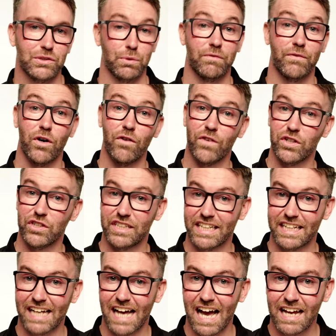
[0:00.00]
to a Volvo
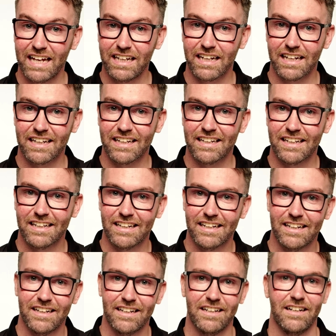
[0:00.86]
D8,
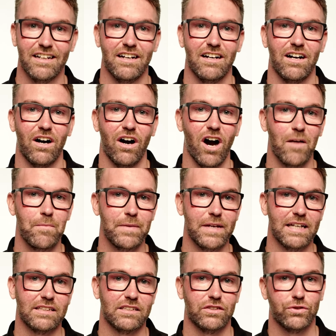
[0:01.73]

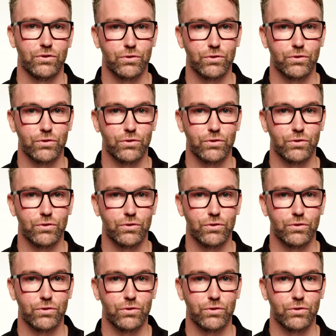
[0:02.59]
IPS